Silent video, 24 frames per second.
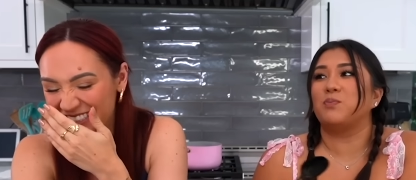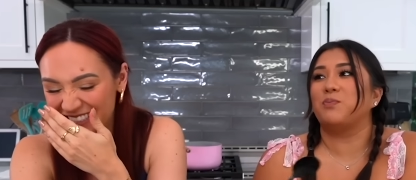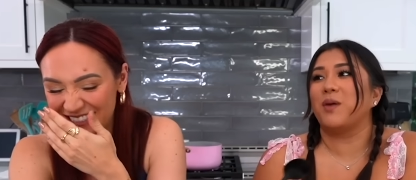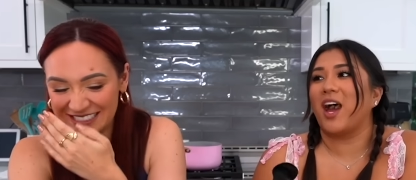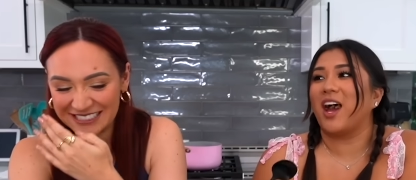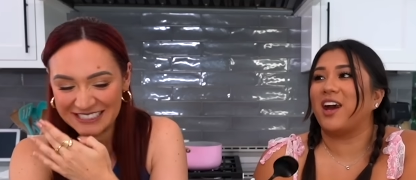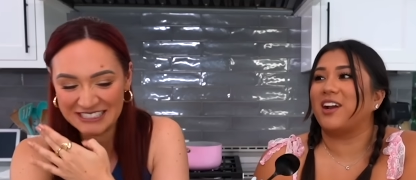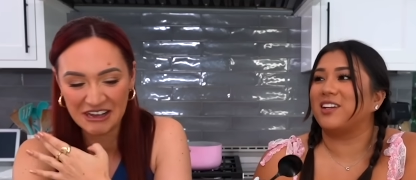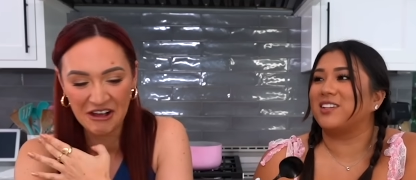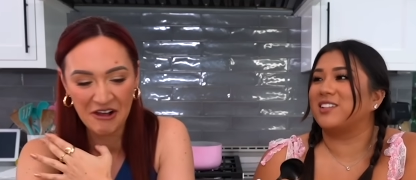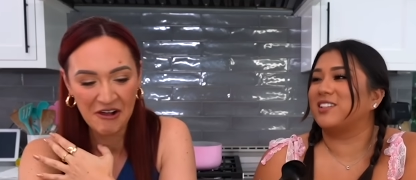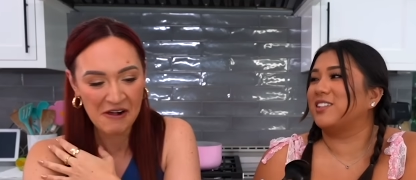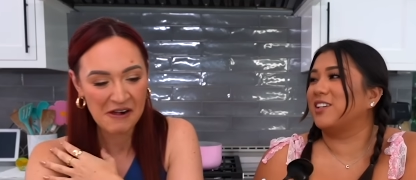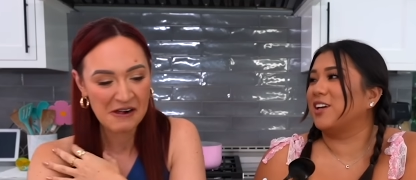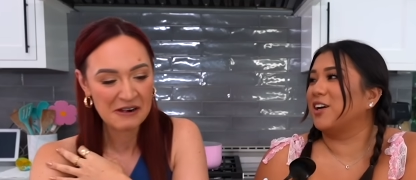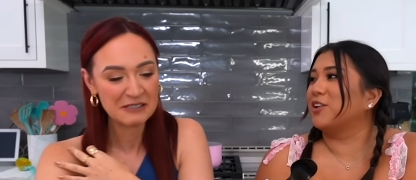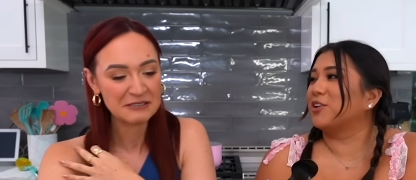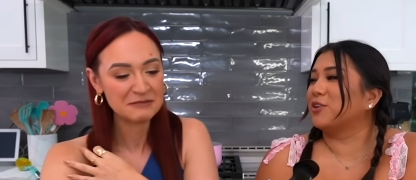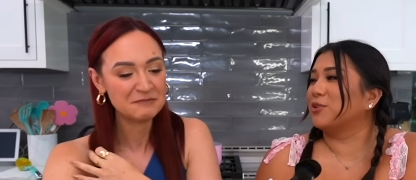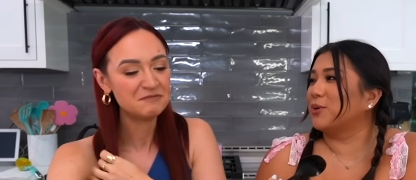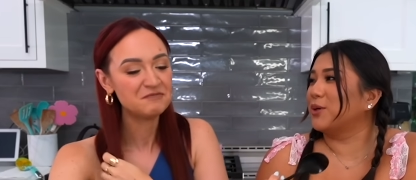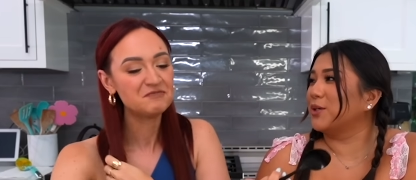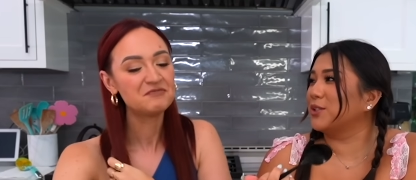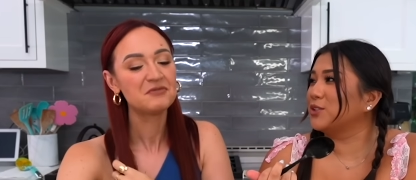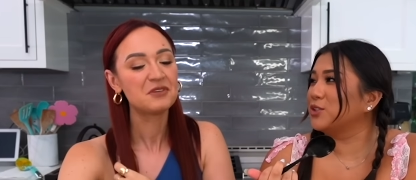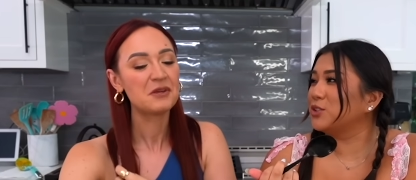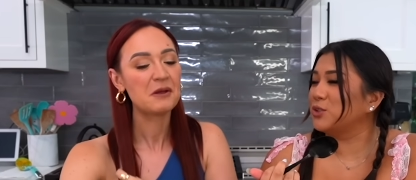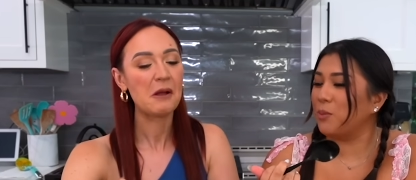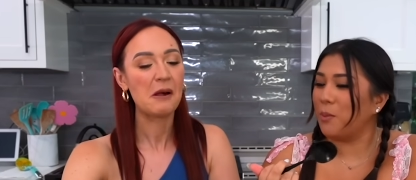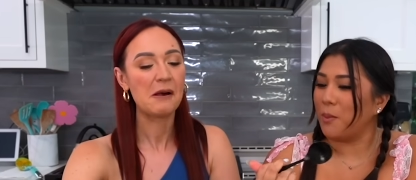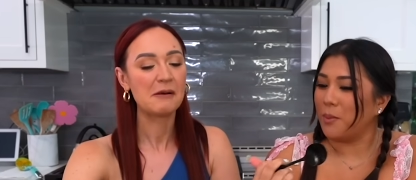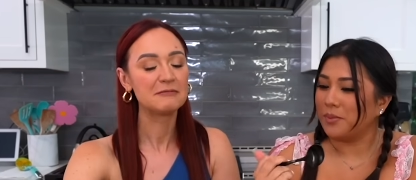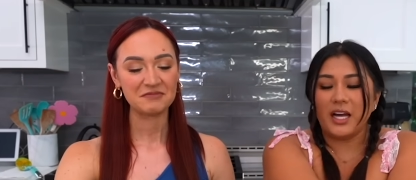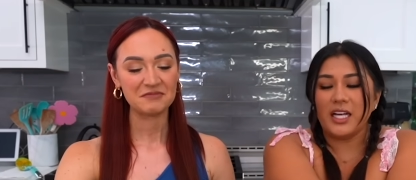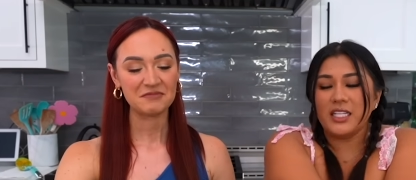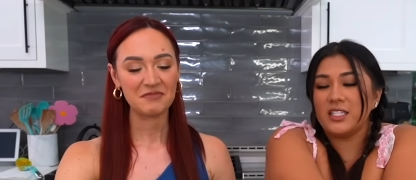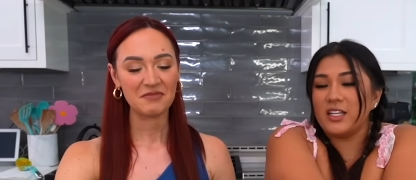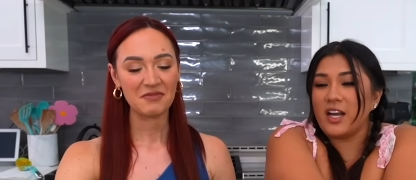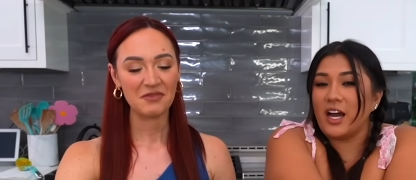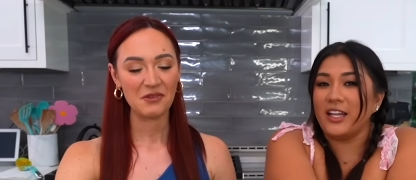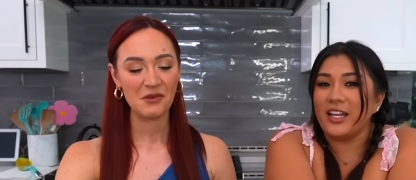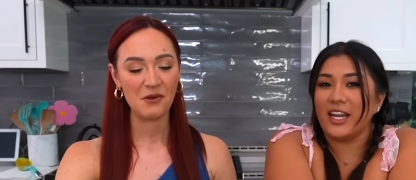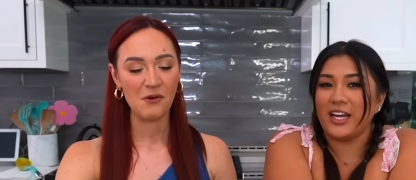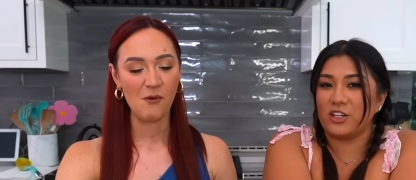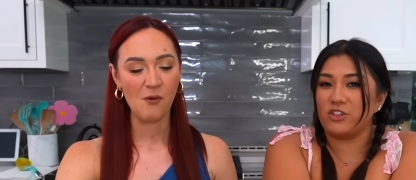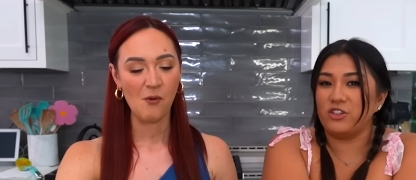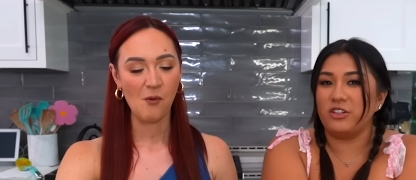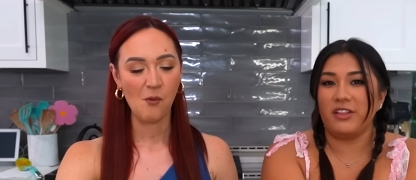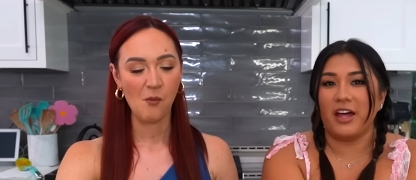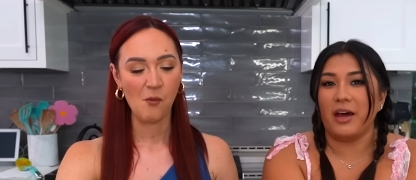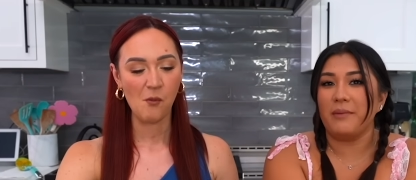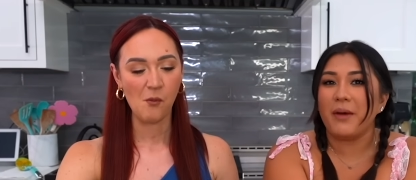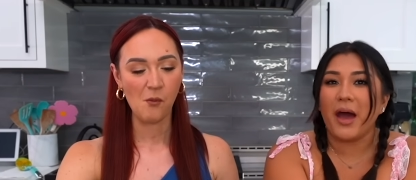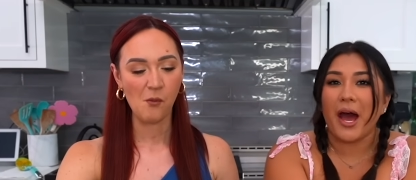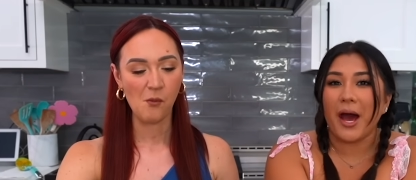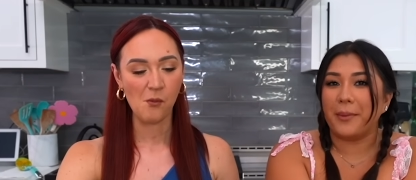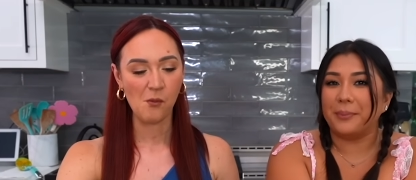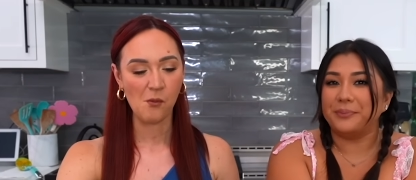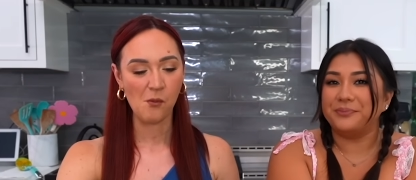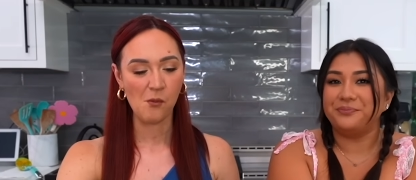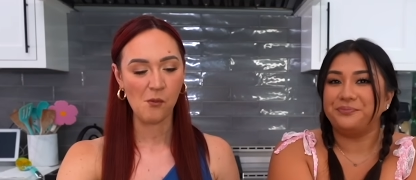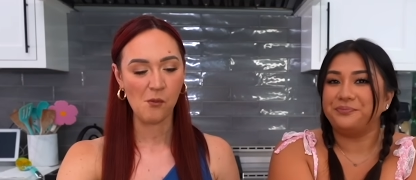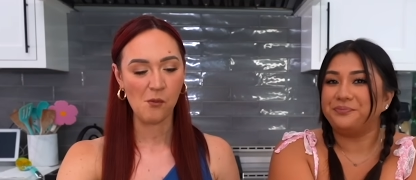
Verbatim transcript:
Speaker 1: bad as the other ones. It's not actually that bad.